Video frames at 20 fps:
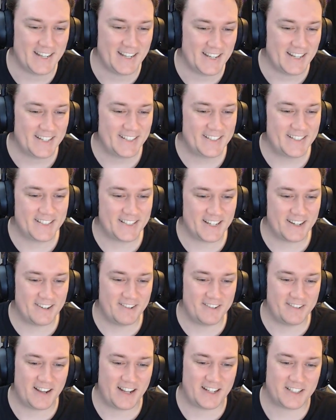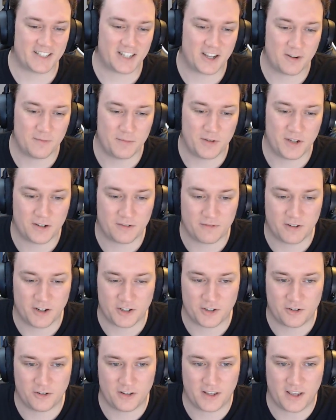Since I would have had to come here to
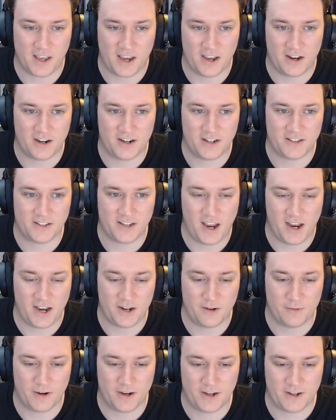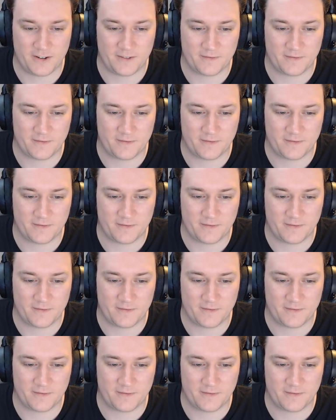rescue the canines anyway.